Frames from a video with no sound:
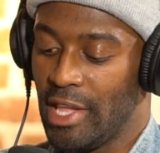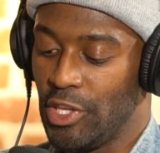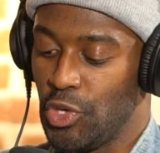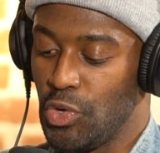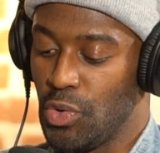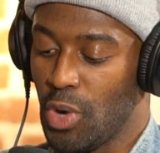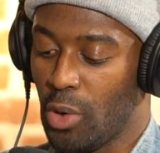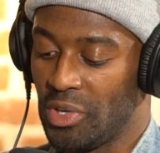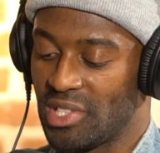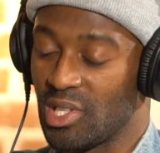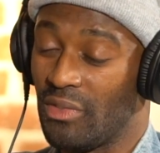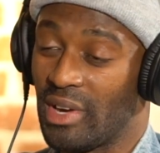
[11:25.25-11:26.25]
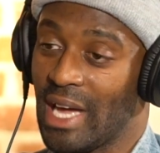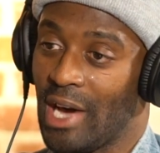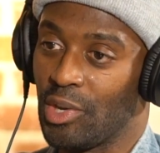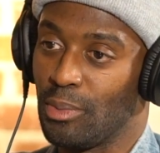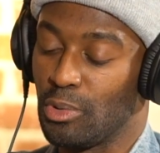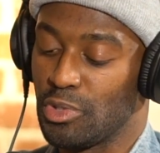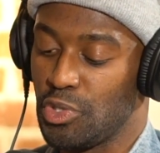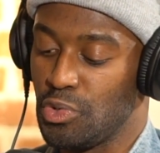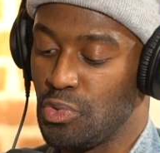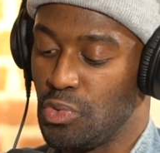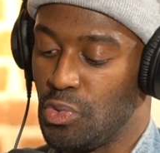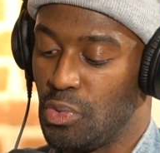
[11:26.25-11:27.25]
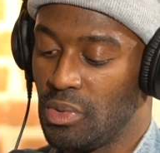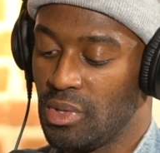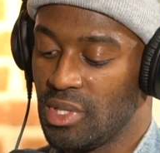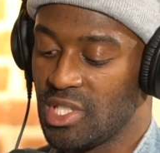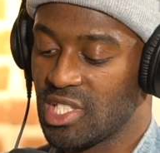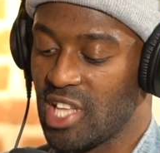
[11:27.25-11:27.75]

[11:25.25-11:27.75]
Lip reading: and you hold yourself accountable to